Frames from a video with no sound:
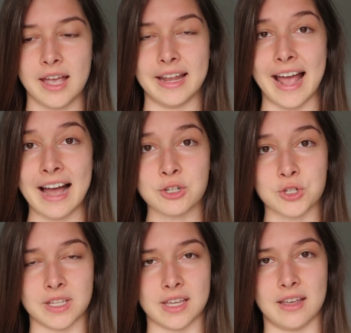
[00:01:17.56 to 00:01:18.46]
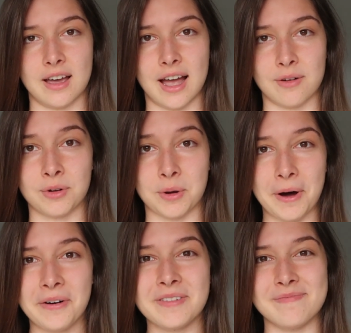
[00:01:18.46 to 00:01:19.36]
And actually, I wrote a
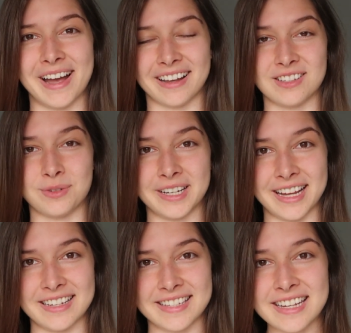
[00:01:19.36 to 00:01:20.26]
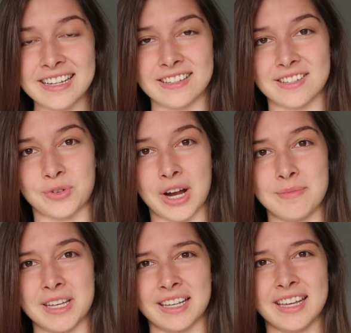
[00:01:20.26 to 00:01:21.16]
poem back in 2018
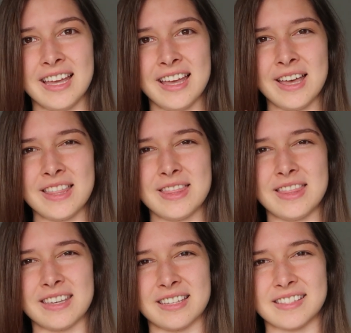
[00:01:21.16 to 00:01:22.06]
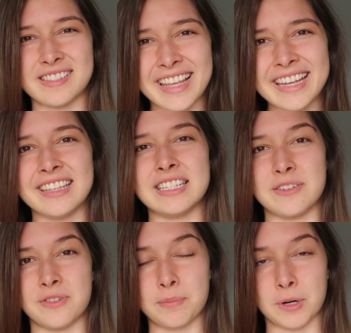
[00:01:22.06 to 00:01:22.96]
describing the slightly
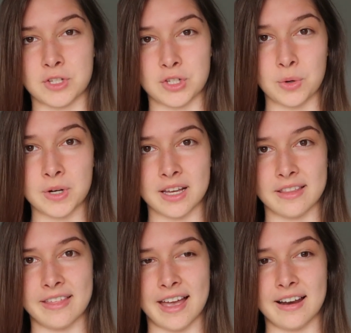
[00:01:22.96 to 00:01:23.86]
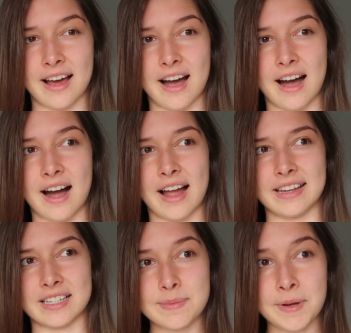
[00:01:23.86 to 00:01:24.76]
different persona that I
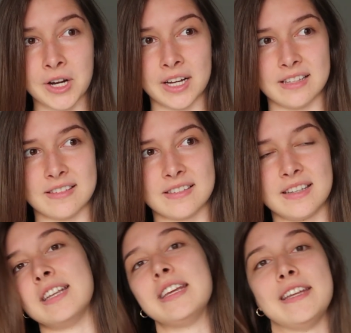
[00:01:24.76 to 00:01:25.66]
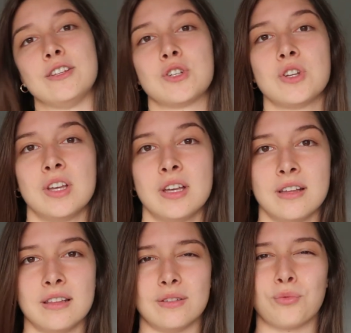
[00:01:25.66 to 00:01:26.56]
experience in each
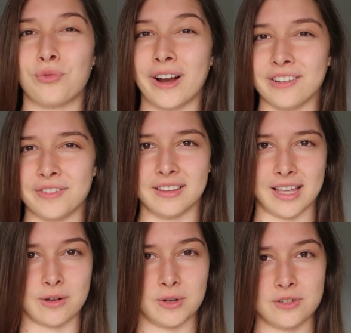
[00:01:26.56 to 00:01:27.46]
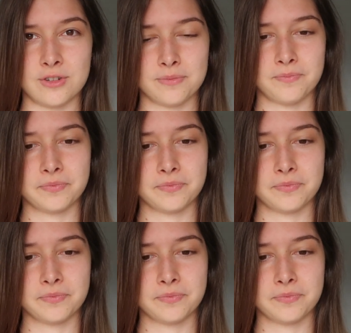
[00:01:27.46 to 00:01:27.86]
relevant language.